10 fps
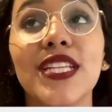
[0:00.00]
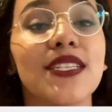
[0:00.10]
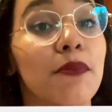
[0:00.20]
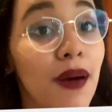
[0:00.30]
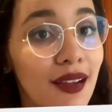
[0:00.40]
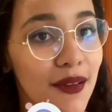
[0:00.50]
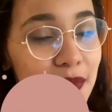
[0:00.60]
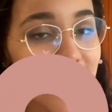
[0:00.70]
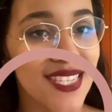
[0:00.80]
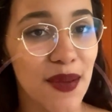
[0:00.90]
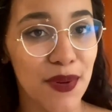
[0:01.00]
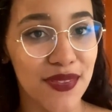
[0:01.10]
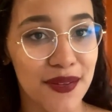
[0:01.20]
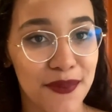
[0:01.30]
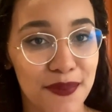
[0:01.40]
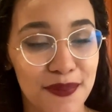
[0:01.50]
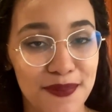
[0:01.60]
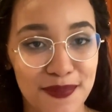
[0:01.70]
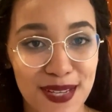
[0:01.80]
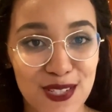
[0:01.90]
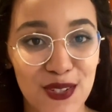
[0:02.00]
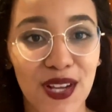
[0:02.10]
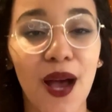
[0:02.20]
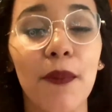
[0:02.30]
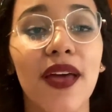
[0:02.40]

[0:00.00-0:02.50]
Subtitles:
debunk myths about the menstrual cup,